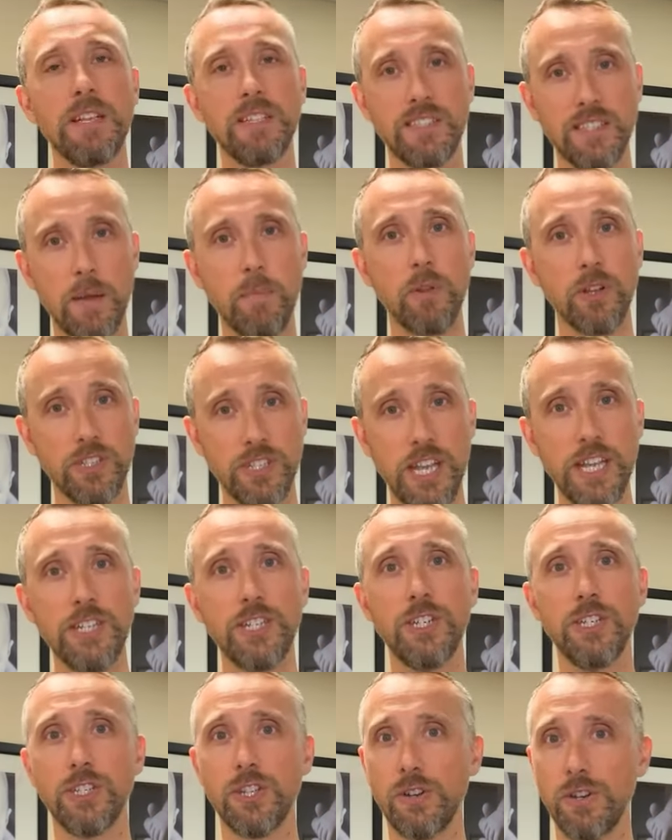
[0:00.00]

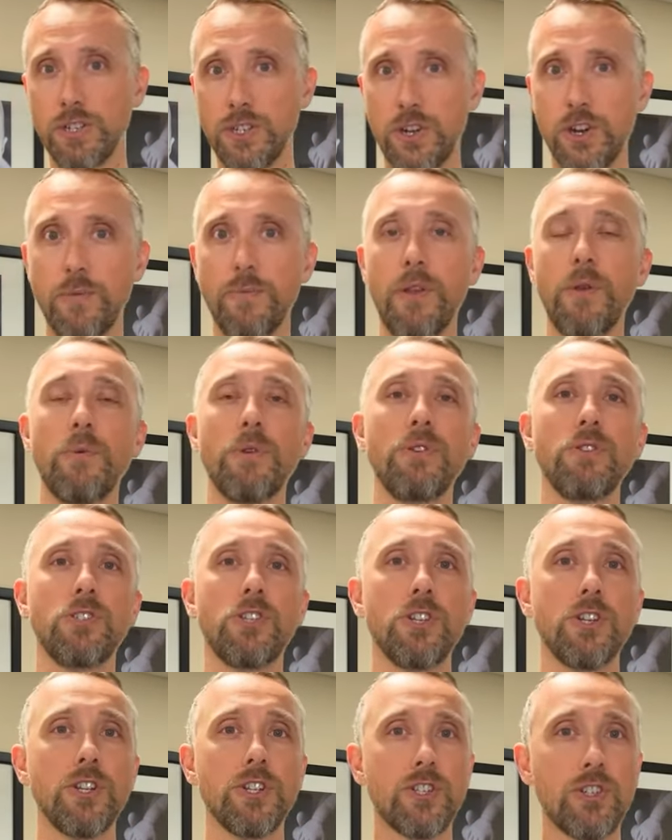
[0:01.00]
Subluxations are a term that we use
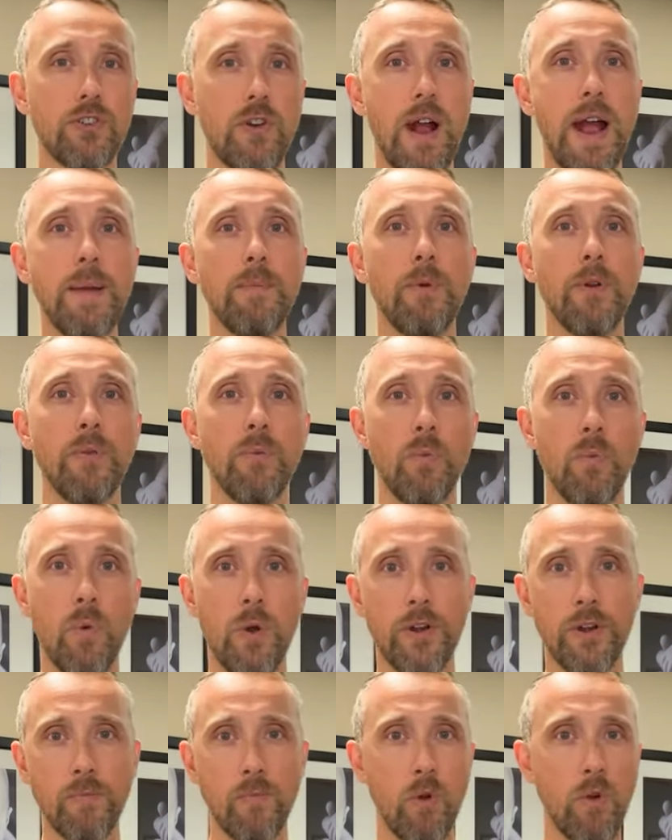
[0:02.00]
to describe when
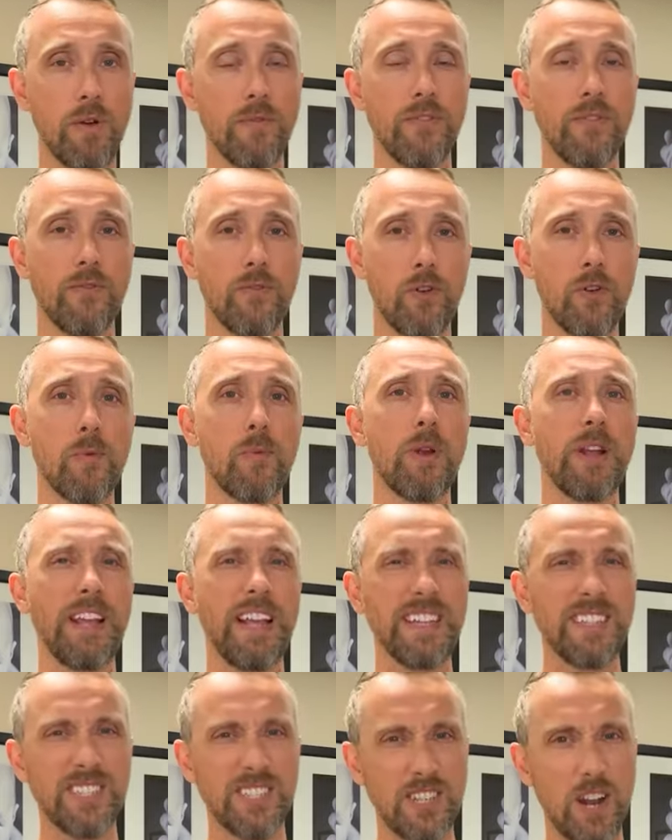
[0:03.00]
one or more of the vertebrae
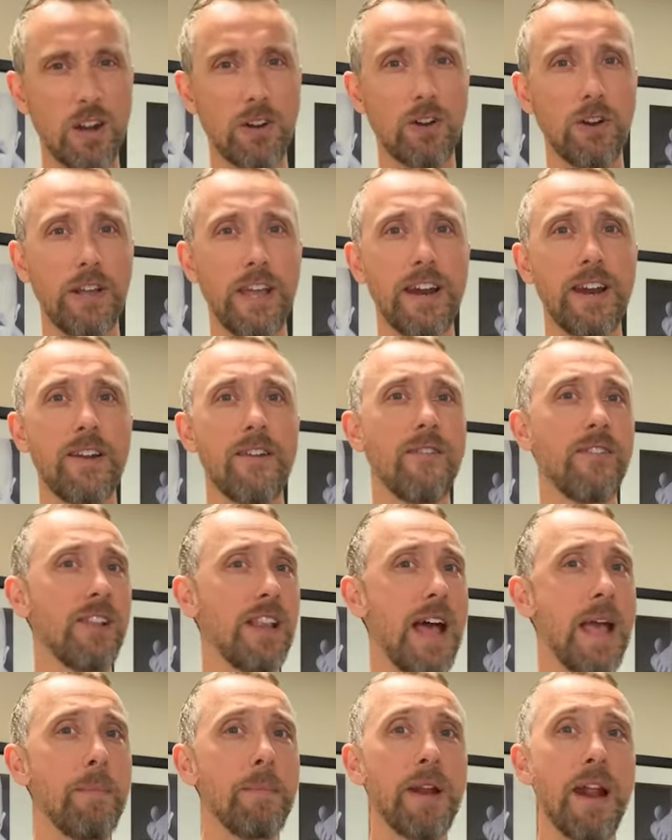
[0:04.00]
get stuck or get out of
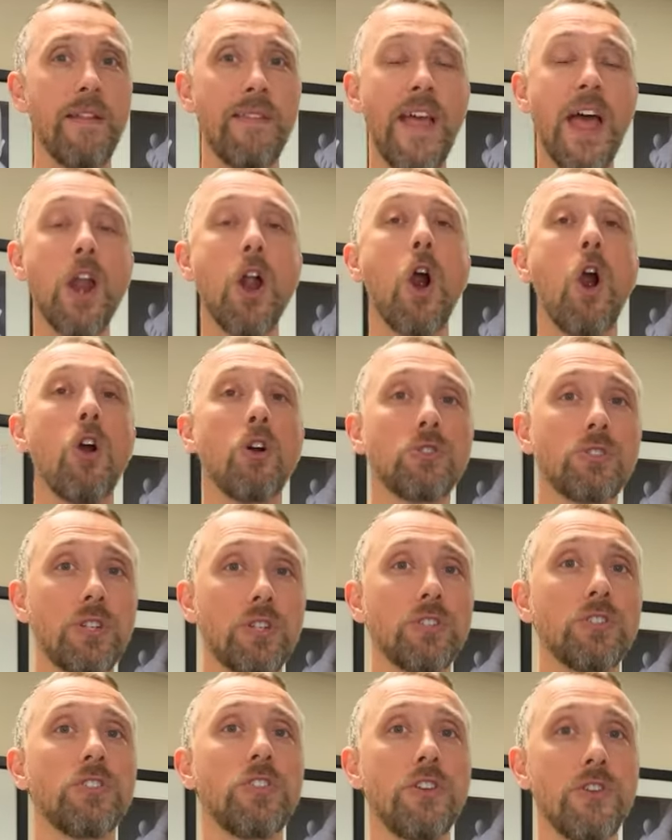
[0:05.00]
alignment, and that
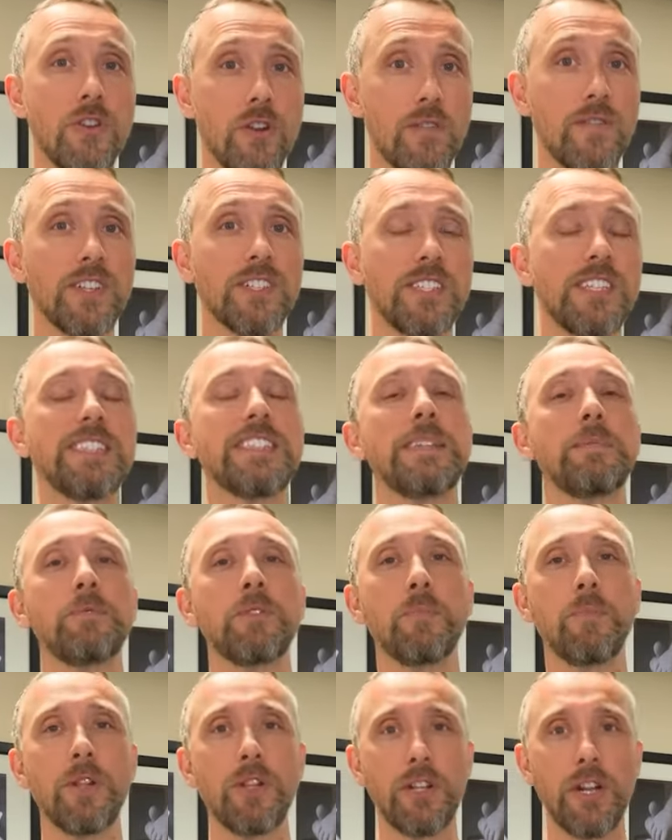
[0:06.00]
alters the nervous system's
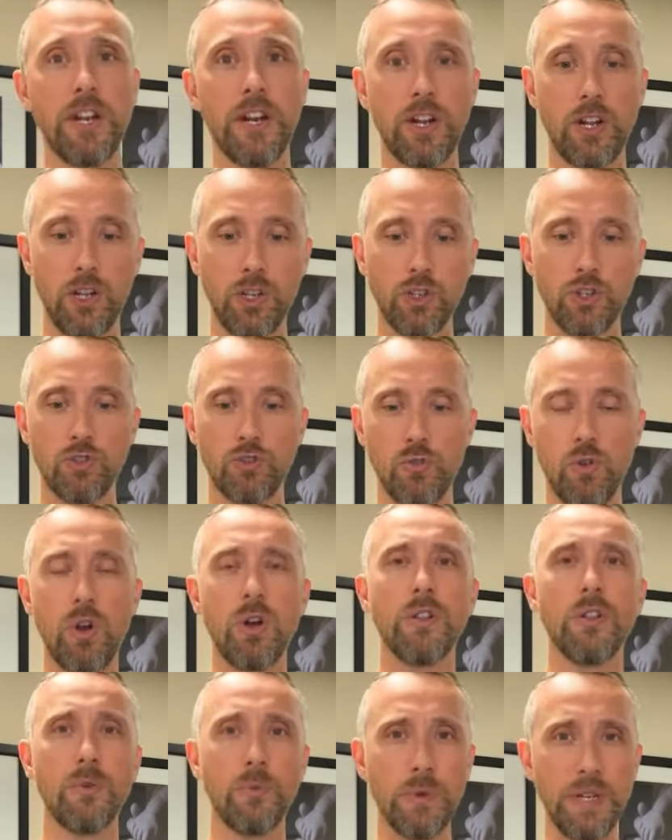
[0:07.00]
ability to
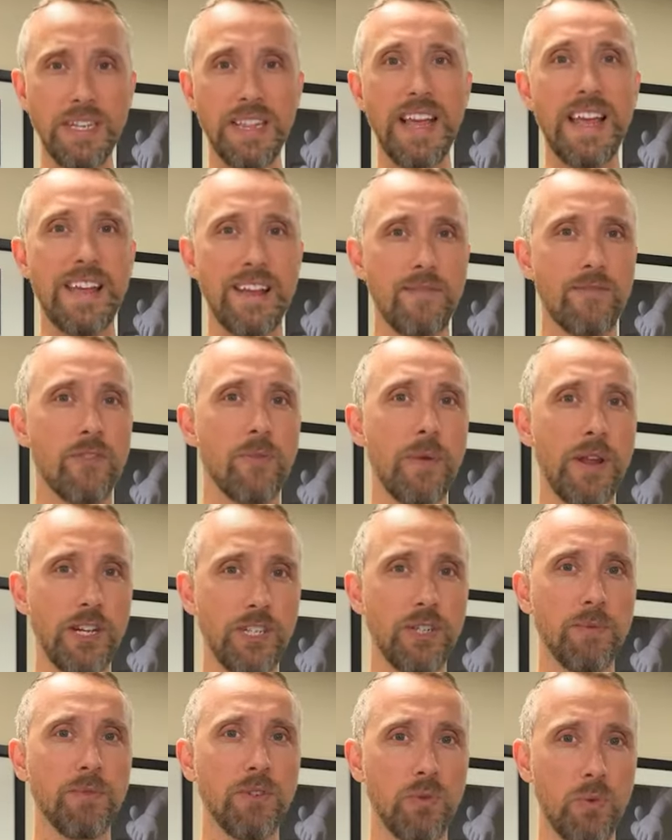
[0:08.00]
control and relay
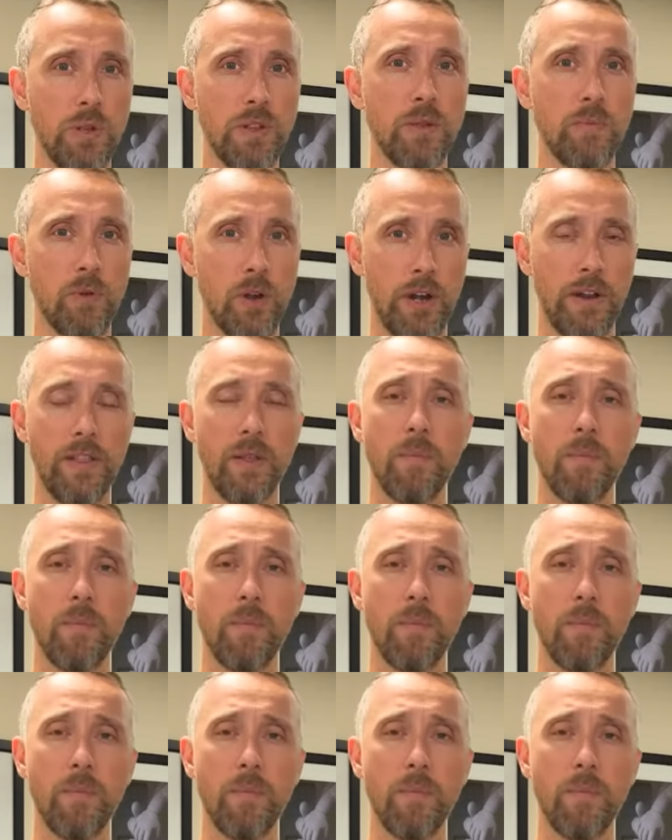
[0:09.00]
information between the brain and the